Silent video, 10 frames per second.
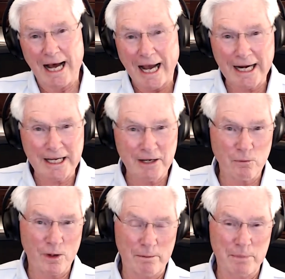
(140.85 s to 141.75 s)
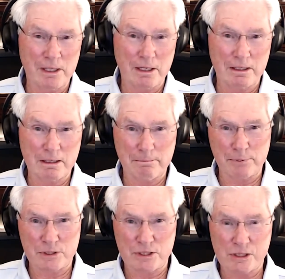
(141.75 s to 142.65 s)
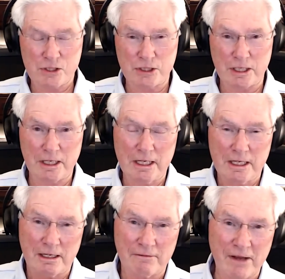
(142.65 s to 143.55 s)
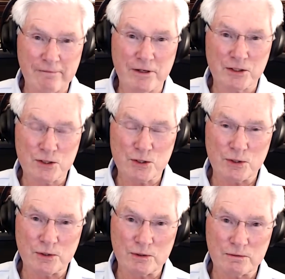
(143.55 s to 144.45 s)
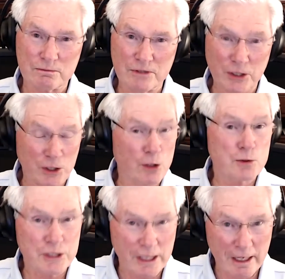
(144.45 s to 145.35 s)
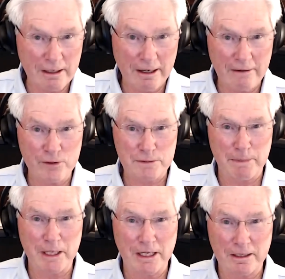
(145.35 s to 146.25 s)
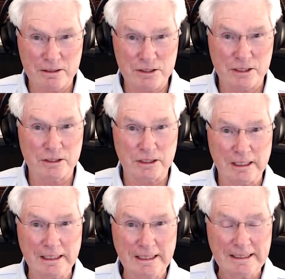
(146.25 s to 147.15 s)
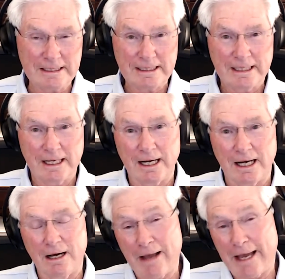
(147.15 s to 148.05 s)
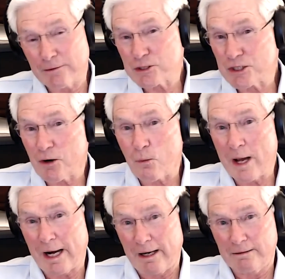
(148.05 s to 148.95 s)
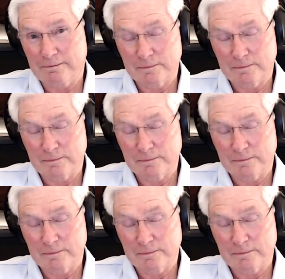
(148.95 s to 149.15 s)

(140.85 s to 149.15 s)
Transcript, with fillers: I didn't want to be in the position of having to negotiate every spending decision uh, and it's their wedding.